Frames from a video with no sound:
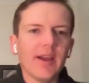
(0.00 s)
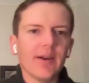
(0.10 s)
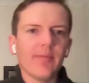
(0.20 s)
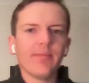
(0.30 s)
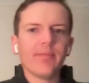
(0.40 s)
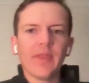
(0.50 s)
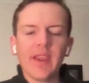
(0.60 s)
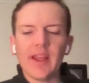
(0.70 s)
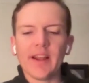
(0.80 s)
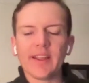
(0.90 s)
Um,
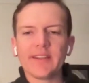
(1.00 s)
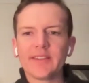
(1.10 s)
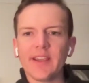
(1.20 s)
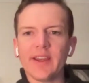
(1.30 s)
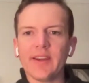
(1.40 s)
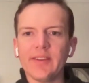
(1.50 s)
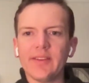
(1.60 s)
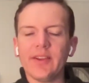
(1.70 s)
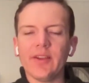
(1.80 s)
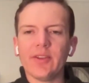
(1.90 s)
and I guess uh,
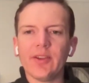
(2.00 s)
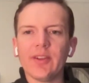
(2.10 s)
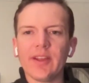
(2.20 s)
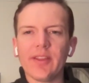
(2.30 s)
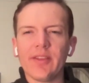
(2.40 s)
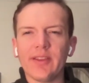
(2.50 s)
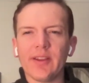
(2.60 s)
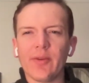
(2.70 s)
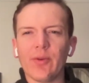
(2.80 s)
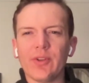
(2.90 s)
the the only other thing
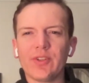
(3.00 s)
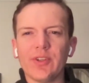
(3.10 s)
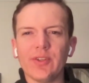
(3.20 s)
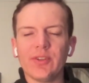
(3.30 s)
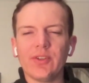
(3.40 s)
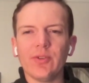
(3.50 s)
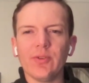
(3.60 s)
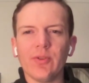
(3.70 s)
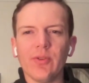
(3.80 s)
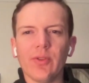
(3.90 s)
that I wanted to
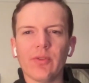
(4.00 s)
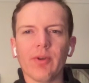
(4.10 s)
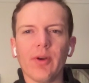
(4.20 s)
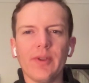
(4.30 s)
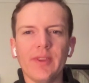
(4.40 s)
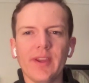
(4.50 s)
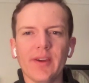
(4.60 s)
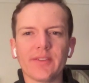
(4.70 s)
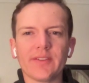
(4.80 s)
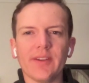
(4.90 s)
to throw in
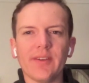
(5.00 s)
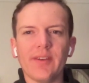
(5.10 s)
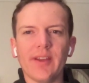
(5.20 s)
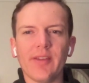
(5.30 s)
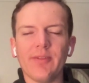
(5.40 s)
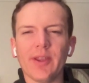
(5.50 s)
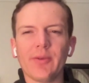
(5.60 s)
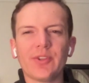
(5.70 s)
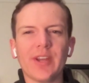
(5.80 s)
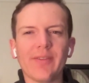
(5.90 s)
there is that I feel
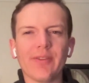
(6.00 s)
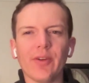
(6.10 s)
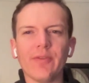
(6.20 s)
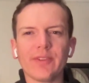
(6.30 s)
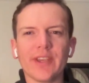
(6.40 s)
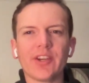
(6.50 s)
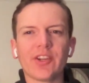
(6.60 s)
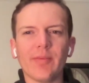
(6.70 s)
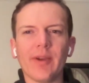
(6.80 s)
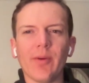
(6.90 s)
like we should have a
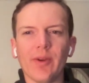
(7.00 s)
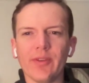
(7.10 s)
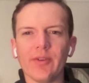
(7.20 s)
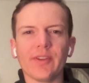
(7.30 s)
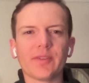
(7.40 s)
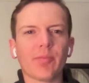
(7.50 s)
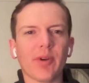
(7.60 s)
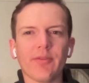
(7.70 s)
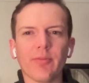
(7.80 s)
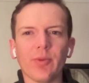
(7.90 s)
conversation about whether it is
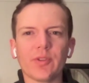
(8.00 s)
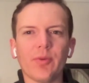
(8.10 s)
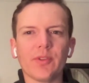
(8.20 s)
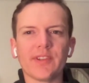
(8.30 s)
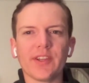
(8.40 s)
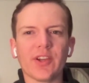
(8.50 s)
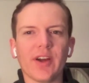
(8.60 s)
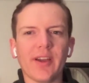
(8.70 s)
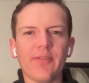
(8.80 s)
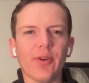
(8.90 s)
preferable to put such a
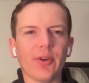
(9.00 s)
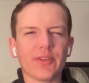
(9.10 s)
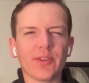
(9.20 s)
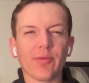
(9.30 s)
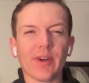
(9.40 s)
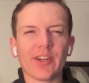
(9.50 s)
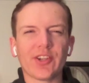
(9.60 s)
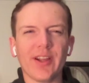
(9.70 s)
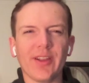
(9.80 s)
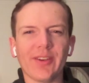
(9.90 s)
high focus on
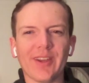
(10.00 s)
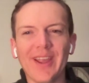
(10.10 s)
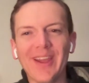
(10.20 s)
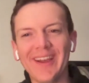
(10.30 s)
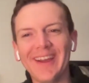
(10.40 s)
rationality.